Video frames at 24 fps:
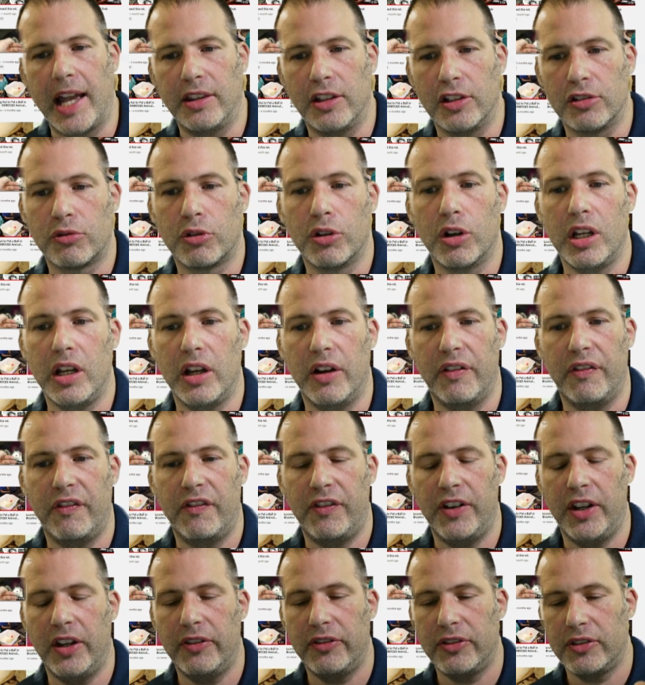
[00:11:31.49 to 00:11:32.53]
There's really a
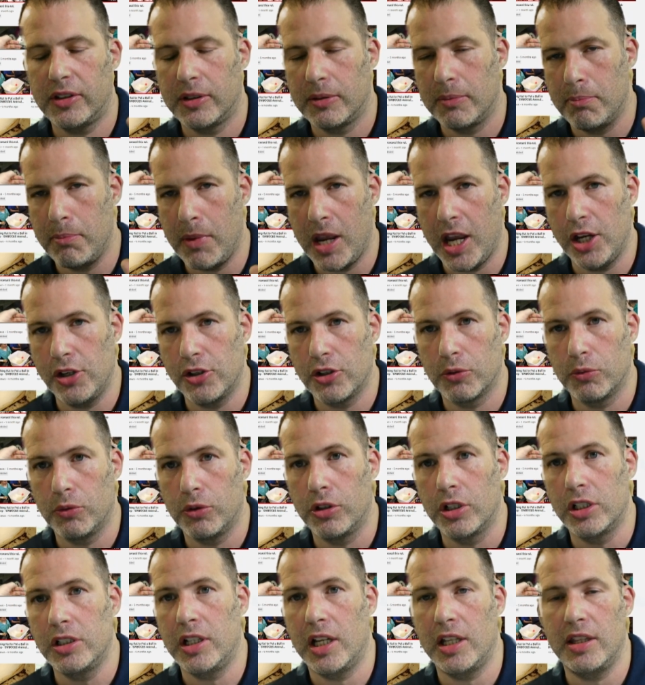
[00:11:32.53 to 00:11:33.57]
5th major
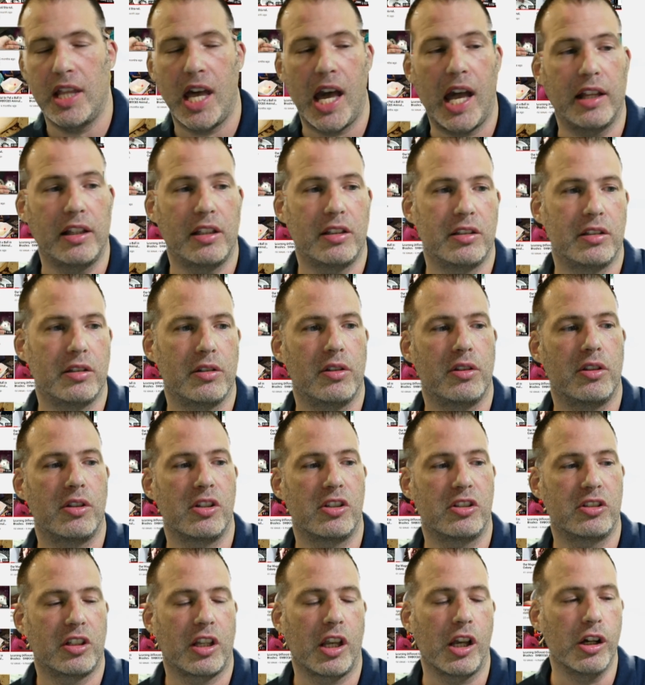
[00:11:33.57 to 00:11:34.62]
one, and that's the
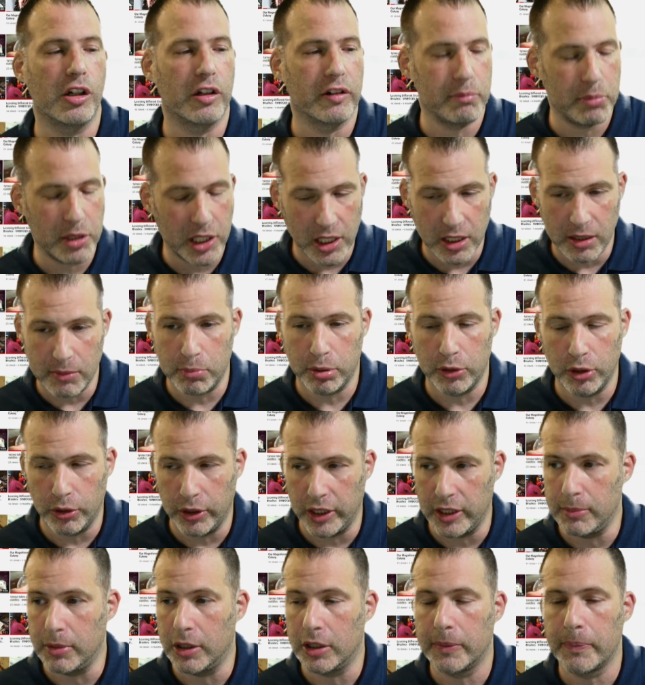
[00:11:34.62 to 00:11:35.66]
skill of being
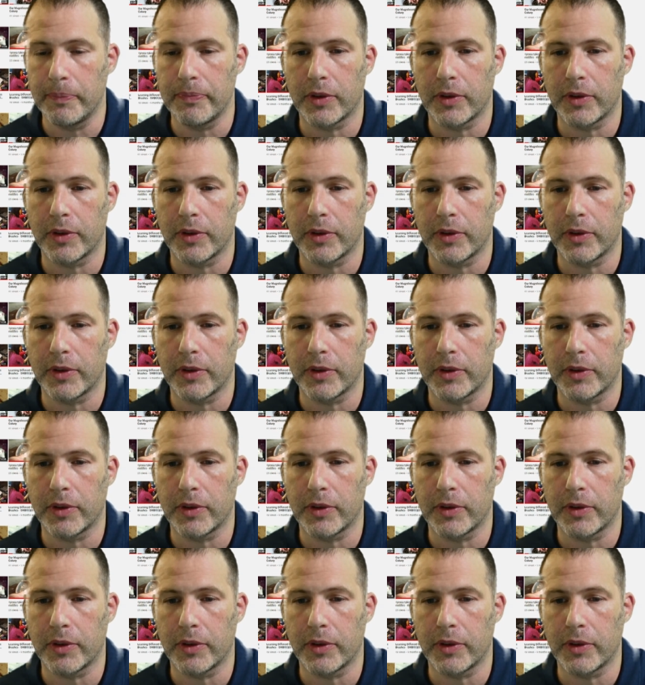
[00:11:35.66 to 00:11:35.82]
employable,